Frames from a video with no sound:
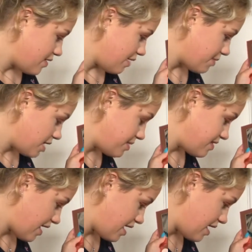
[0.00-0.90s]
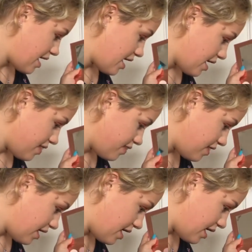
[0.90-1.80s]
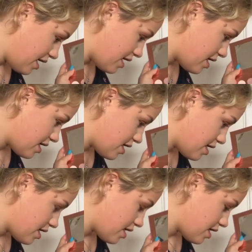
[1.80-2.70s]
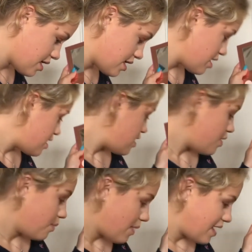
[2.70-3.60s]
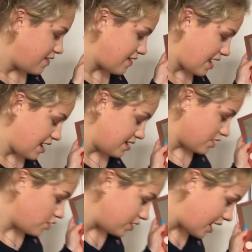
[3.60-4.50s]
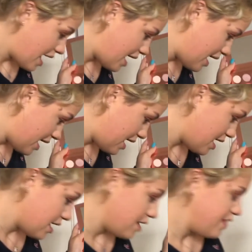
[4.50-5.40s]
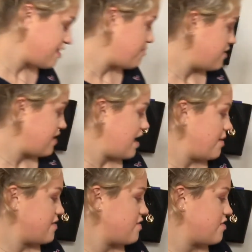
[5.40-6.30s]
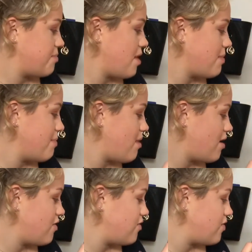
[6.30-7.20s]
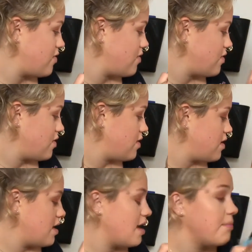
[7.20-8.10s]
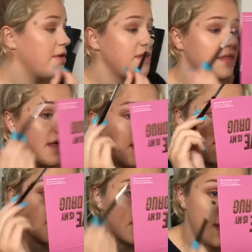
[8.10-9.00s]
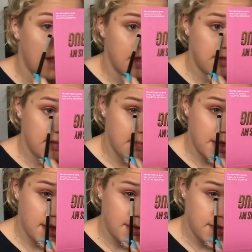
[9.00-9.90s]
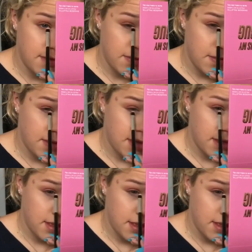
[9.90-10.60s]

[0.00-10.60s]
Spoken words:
then I'm gonna be taking the white shade on this brush here, which is just the Primark brush, and putting that under my eyes in the corner.